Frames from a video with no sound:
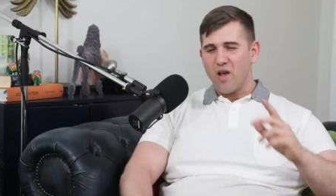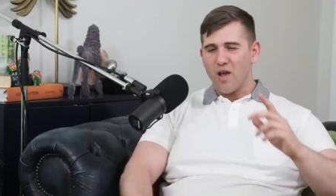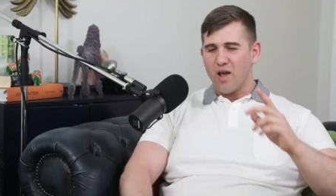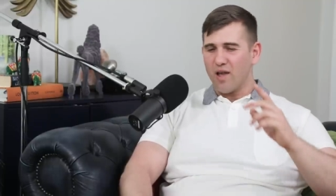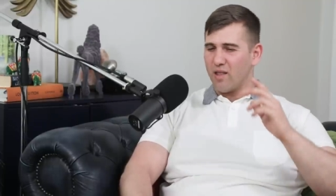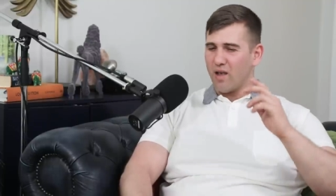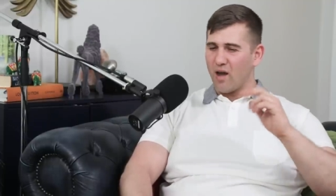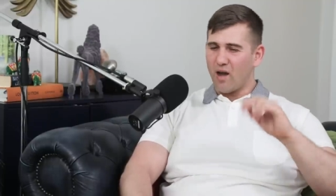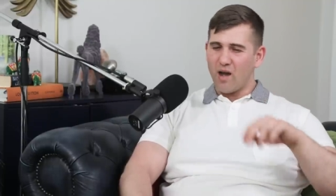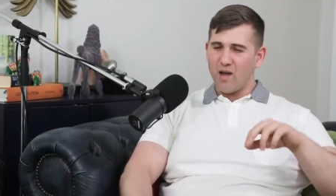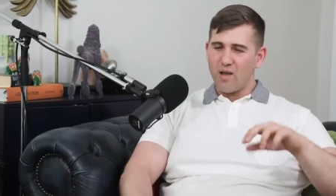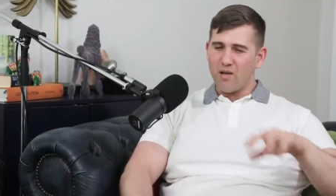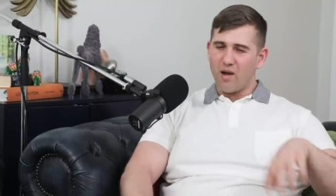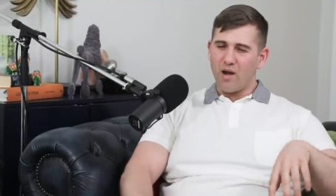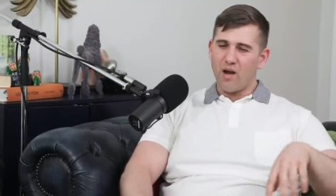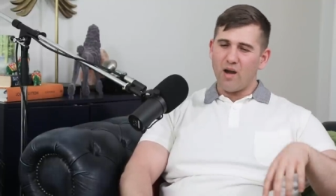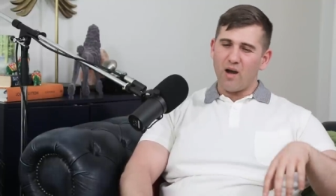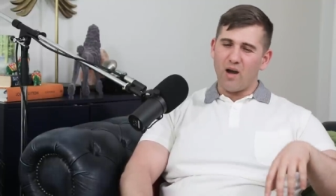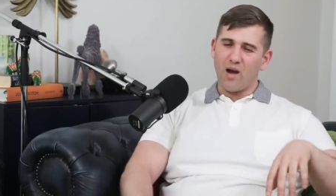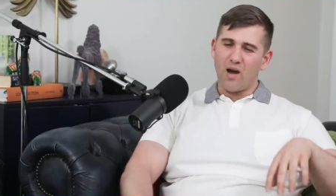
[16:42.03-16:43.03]
And
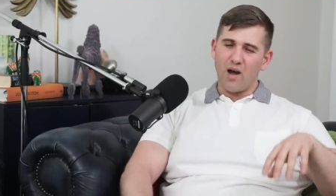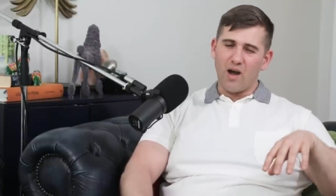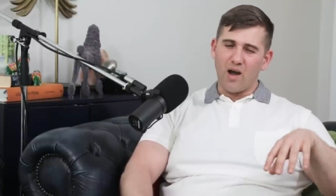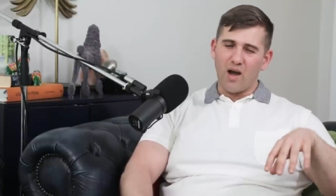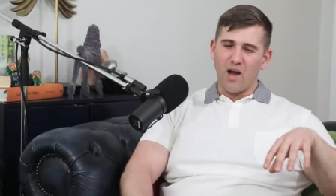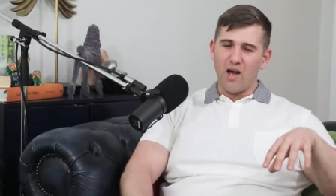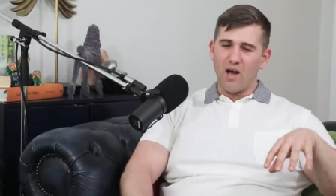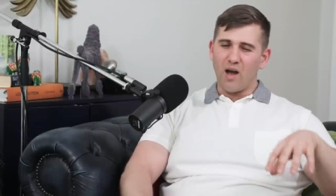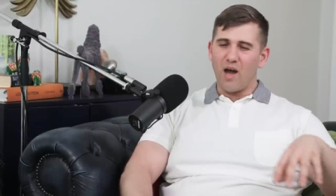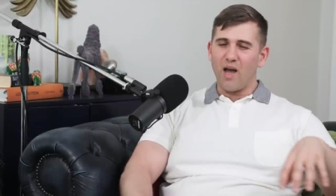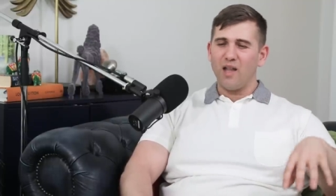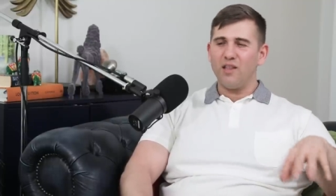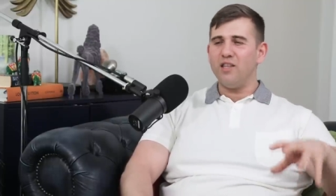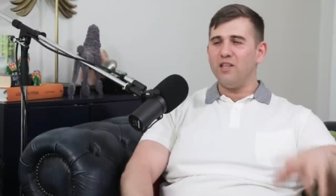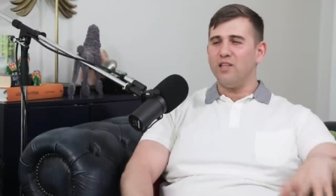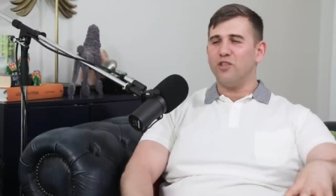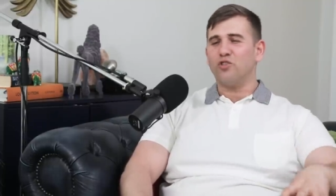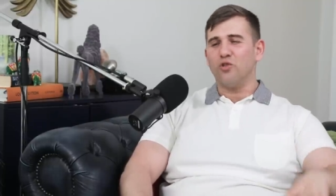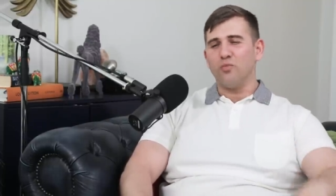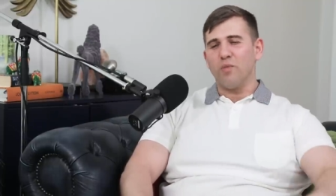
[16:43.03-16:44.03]
I
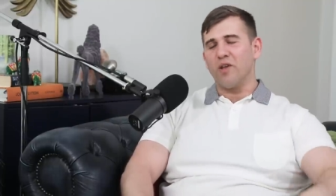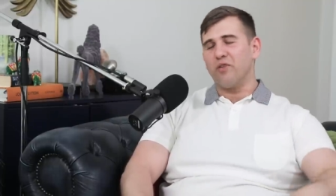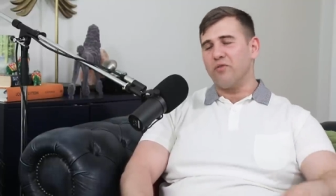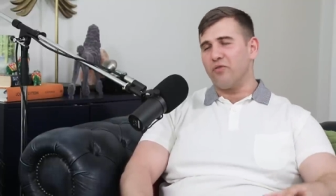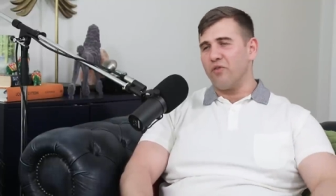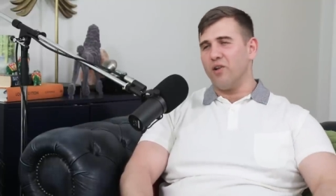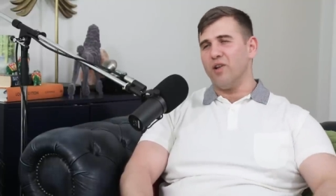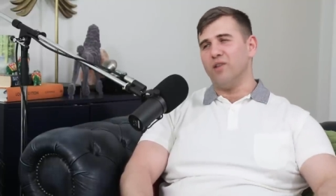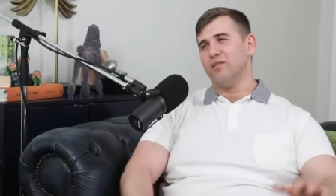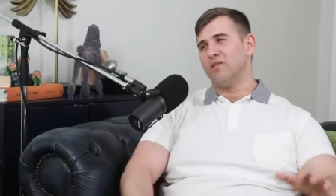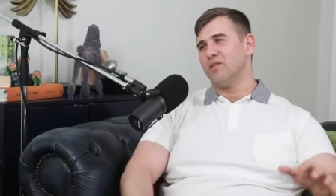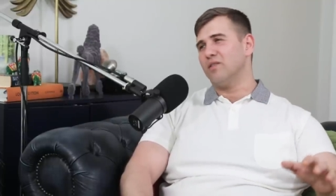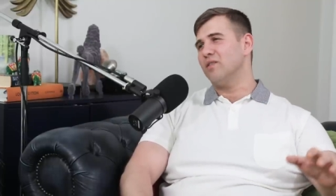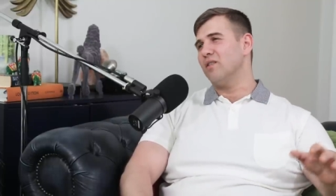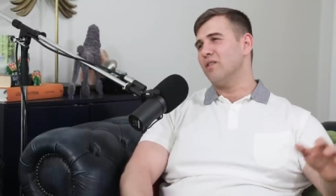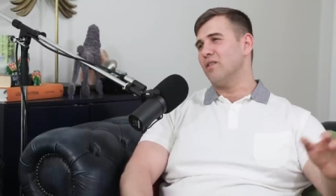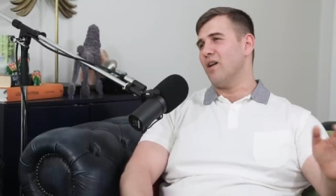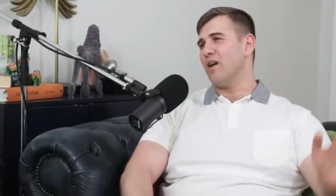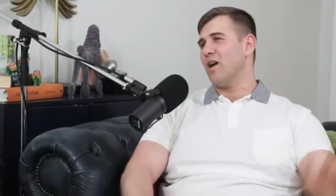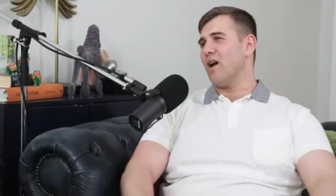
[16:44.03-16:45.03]
needed to make friends,
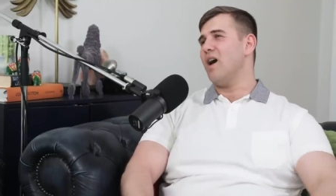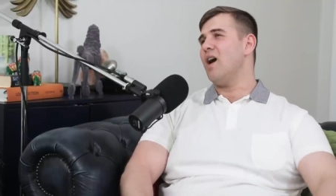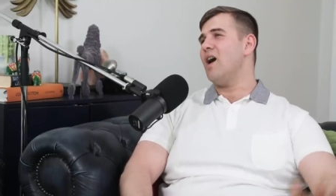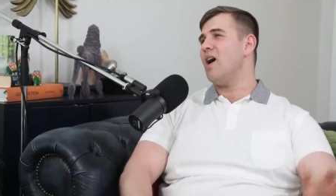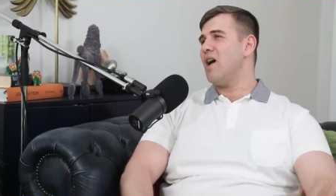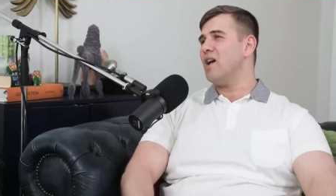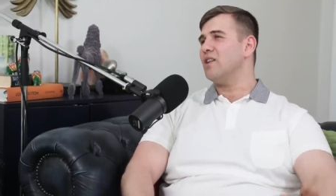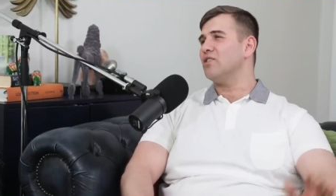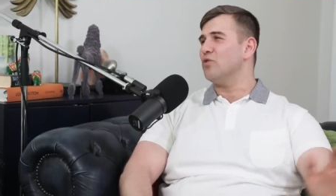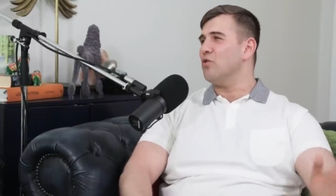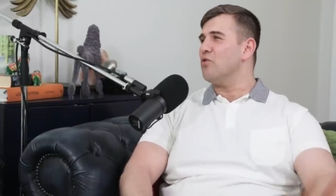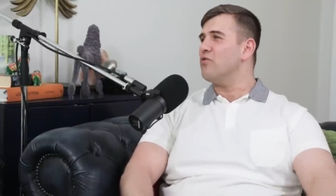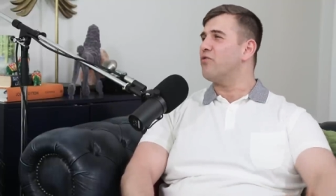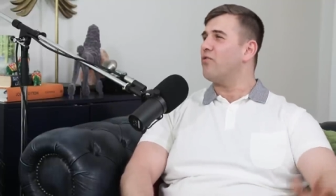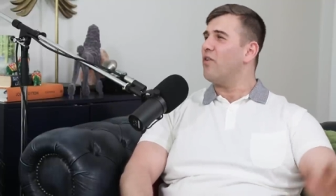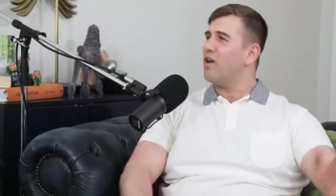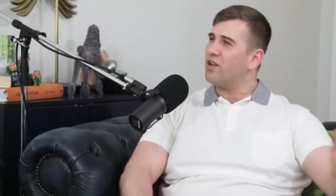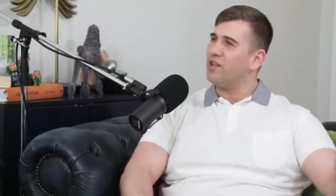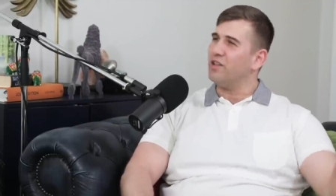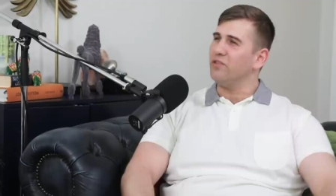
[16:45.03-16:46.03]
right? I had no
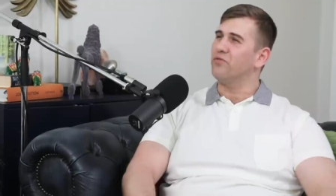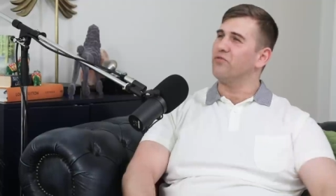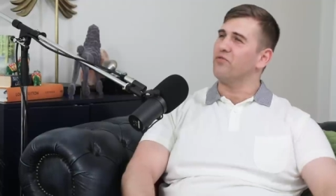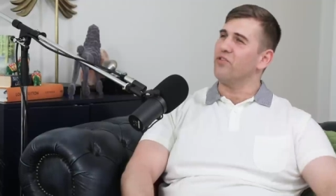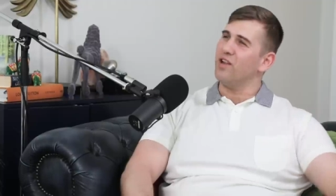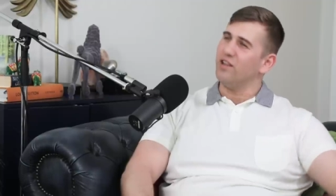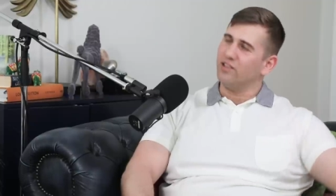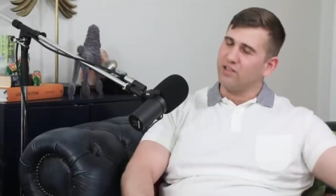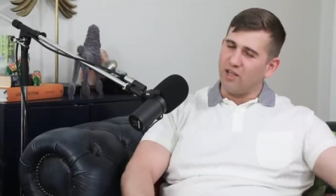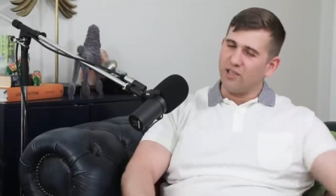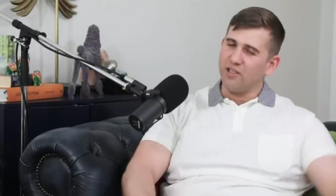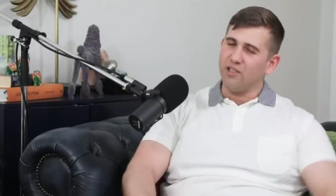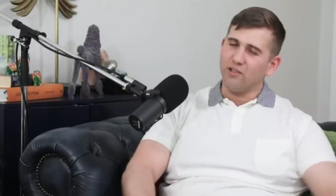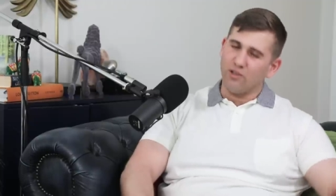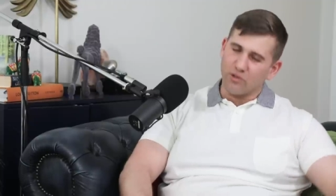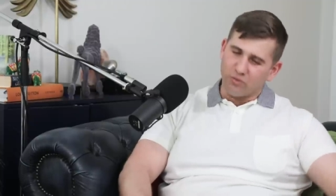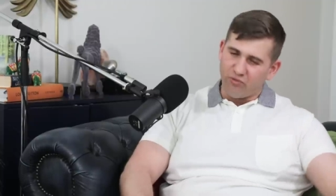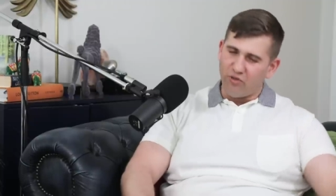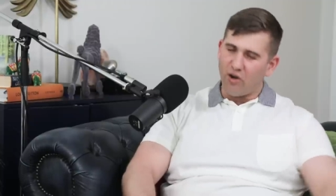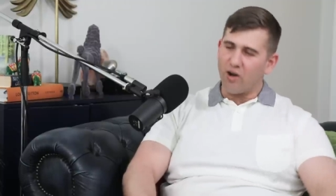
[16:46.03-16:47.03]
fucking friends. I
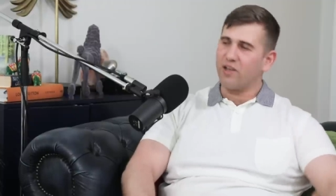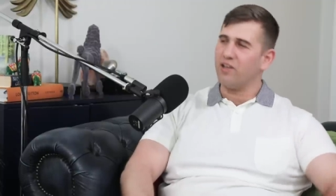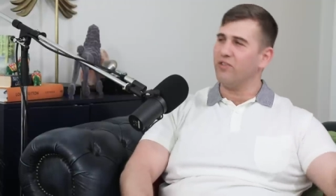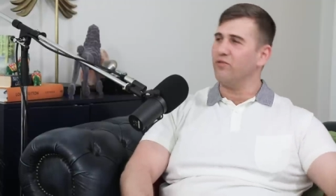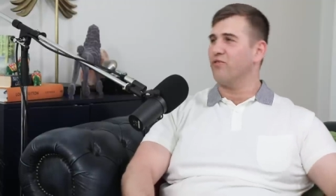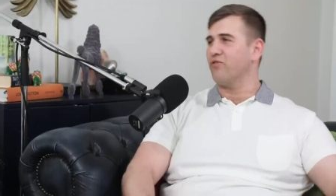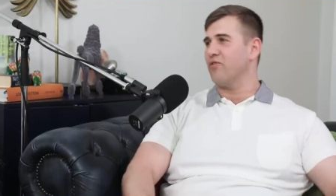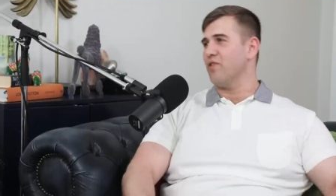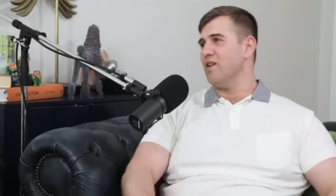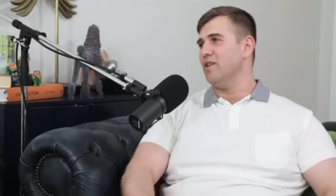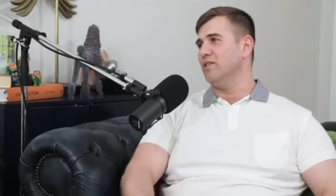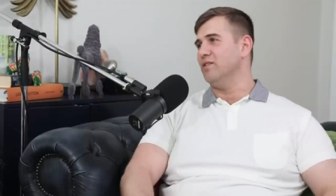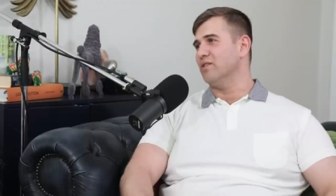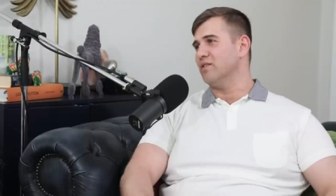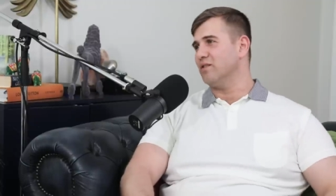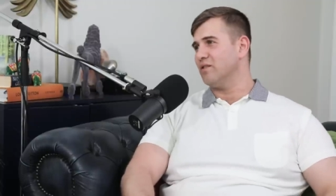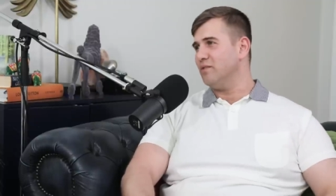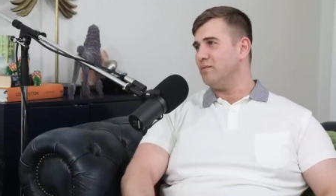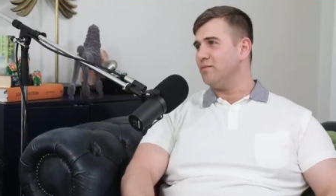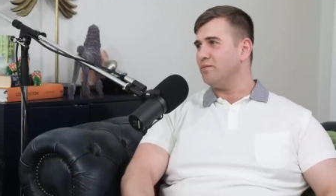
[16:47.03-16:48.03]
needed fucking
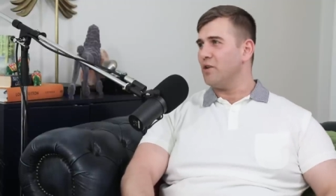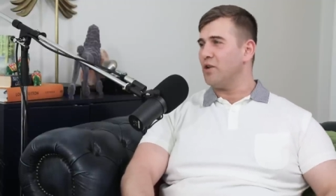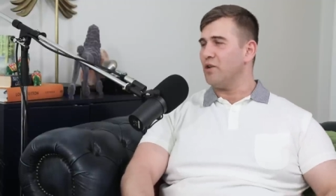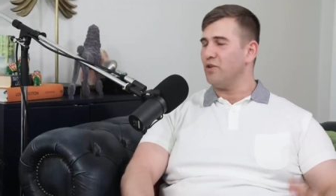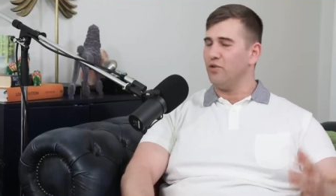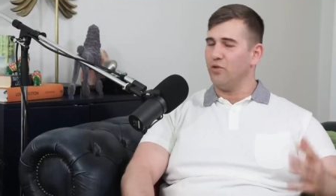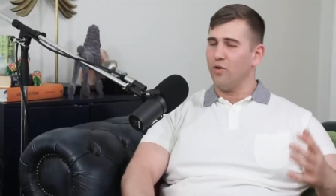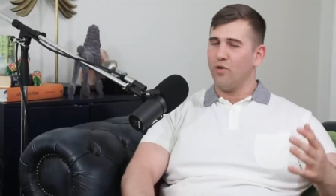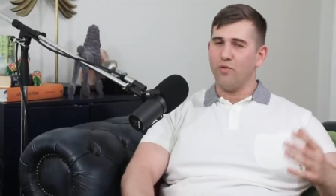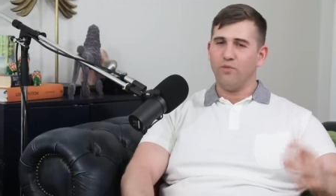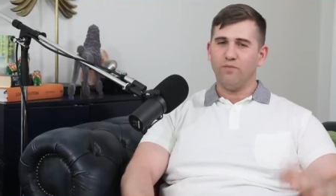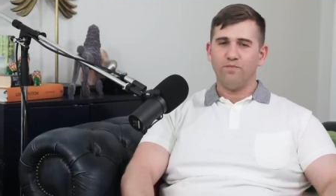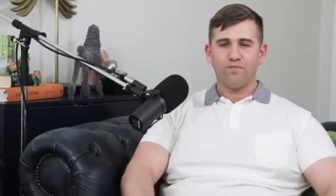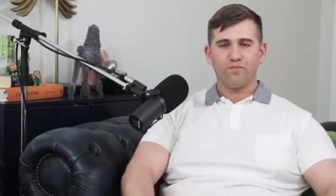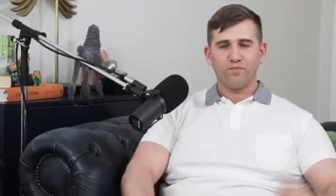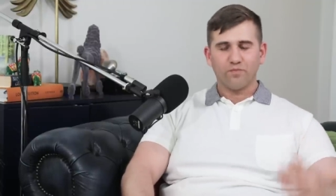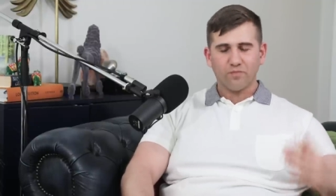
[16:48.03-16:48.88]
friends, you know.